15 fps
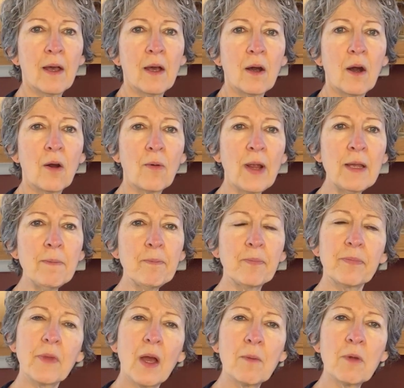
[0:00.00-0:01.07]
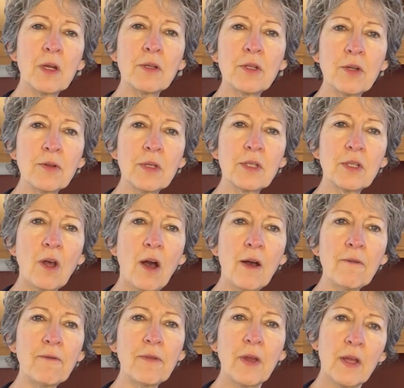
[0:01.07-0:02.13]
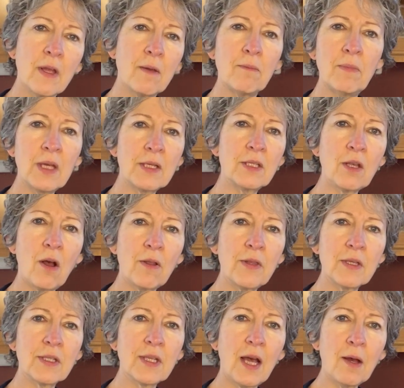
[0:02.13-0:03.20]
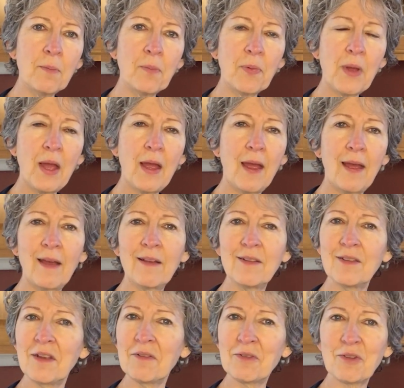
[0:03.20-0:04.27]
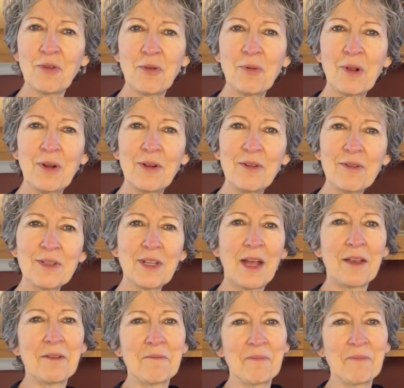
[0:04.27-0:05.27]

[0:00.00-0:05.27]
All right, I'm going to turn this off, mix all this up, and show you what it looks like.